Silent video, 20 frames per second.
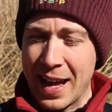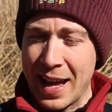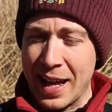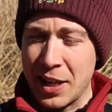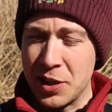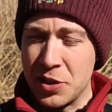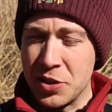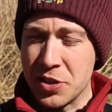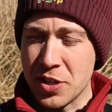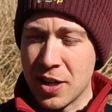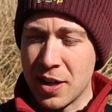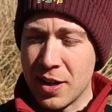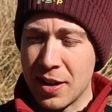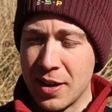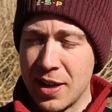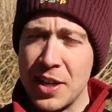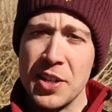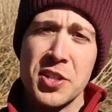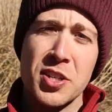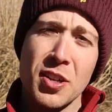and
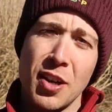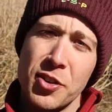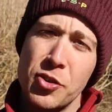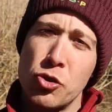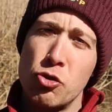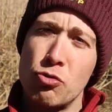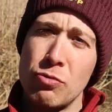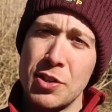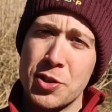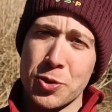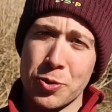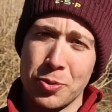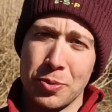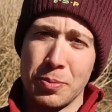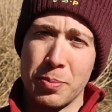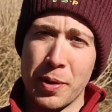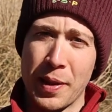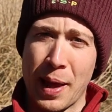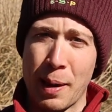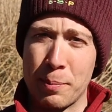it started to drizzle
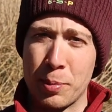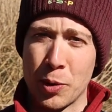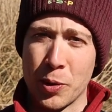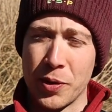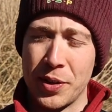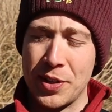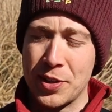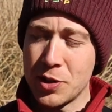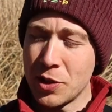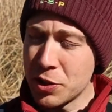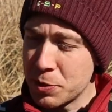by that point.